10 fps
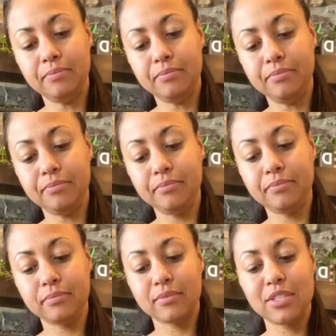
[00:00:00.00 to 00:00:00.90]

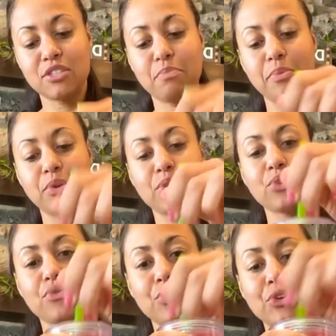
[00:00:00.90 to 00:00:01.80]
It's this
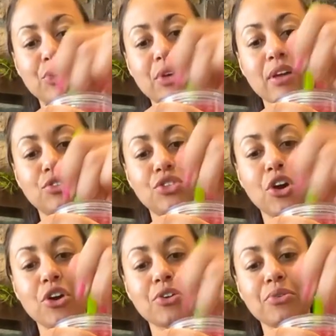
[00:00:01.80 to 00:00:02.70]
beautiful
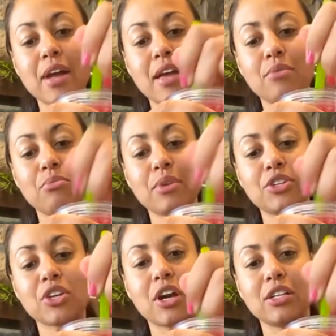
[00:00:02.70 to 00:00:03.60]
dark red,
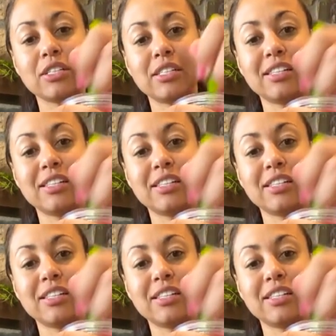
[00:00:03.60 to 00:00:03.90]
rich color.